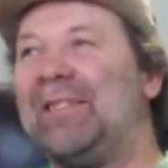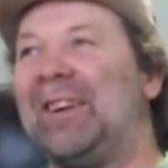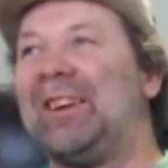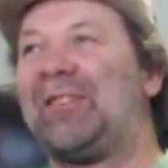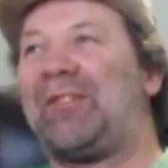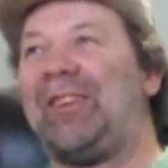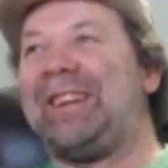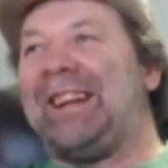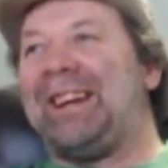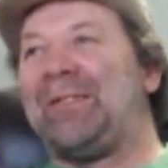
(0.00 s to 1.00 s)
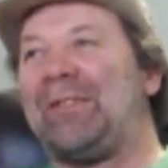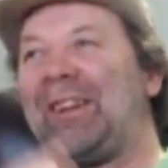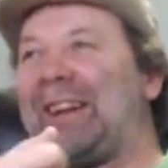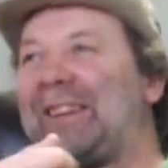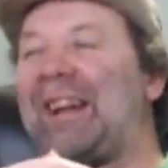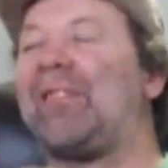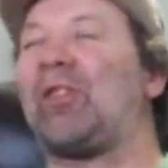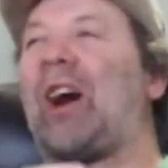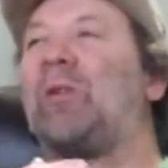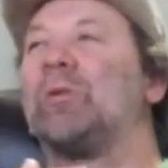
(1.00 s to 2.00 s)
But it's funny. You end up with like
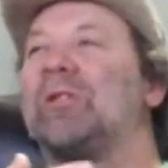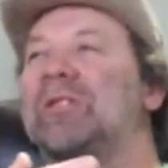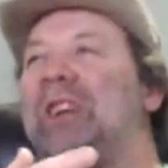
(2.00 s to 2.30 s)
10,000